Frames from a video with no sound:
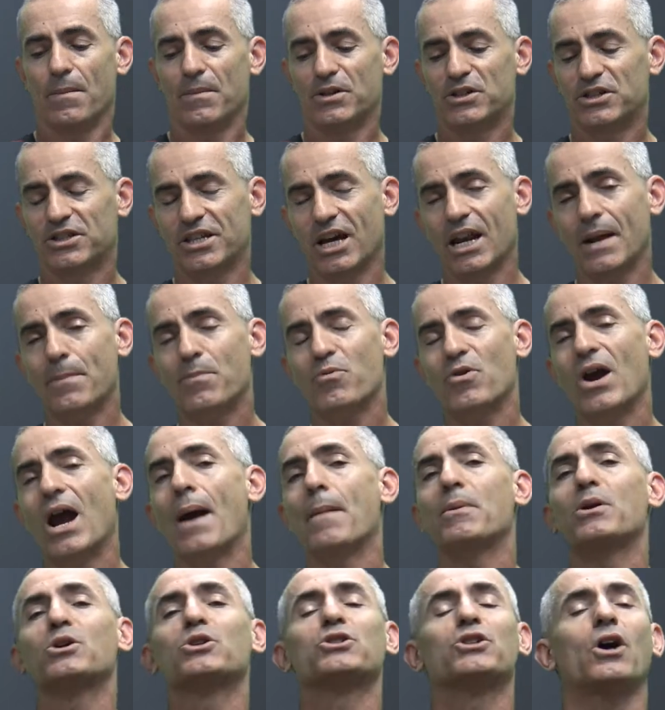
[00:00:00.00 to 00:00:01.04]
Study
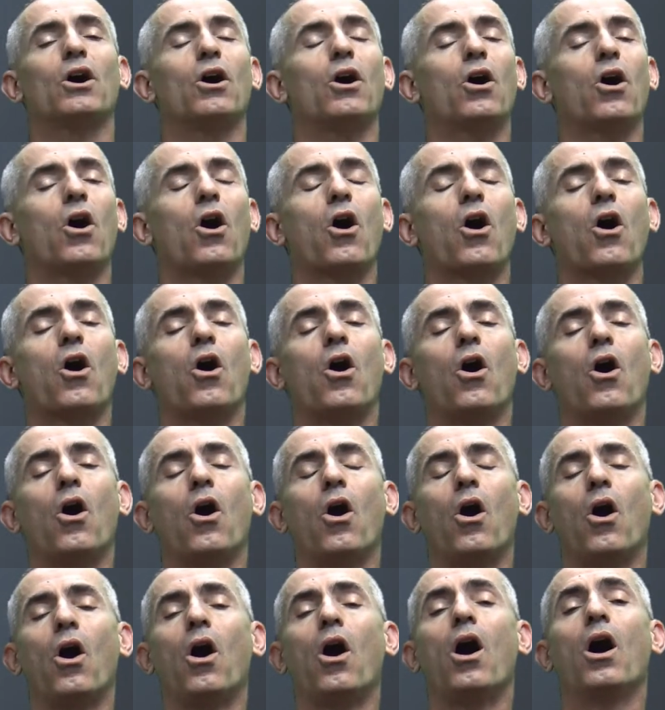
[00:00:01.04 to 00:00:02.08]
parameters are
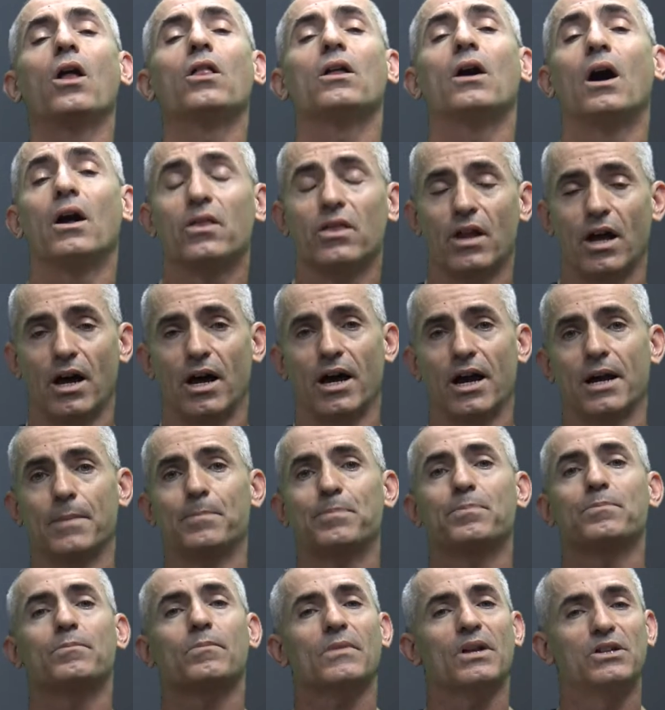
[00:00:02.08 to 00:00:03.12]
all online,
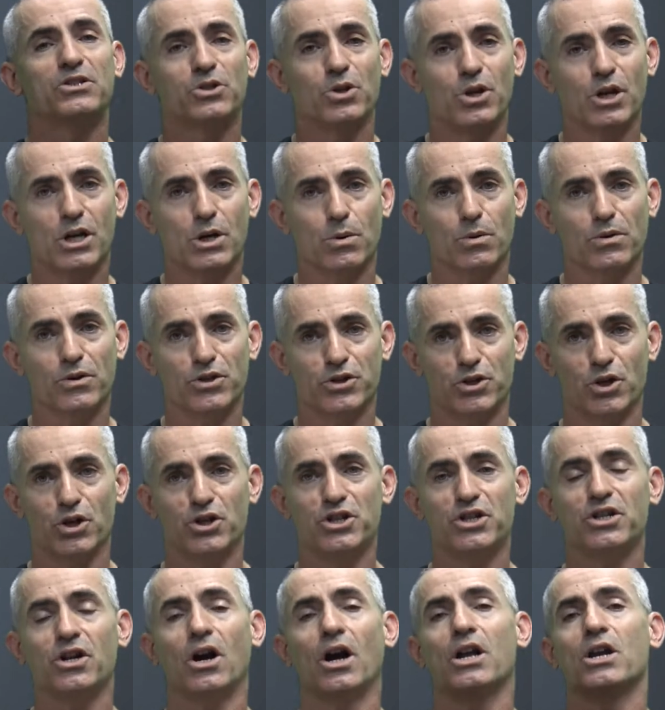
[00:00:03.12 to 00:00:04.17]
so you can
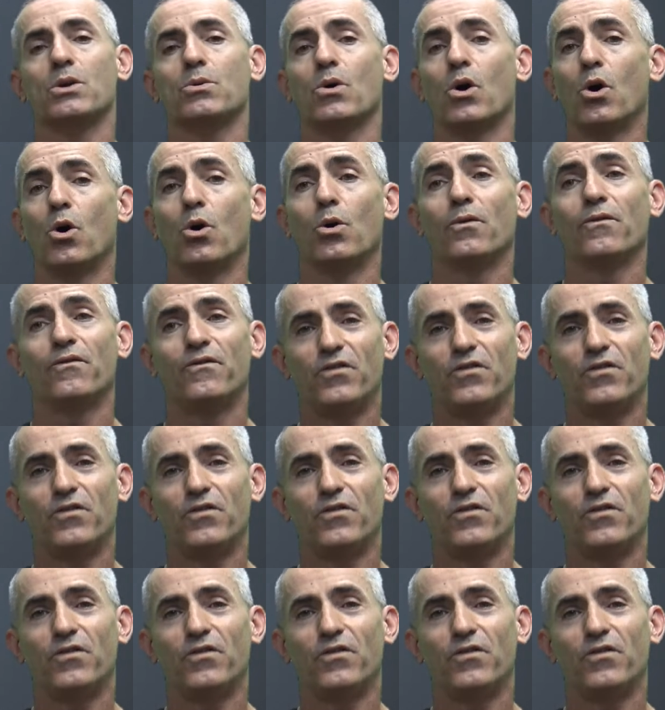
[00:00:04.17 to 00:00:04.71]
research it on your own.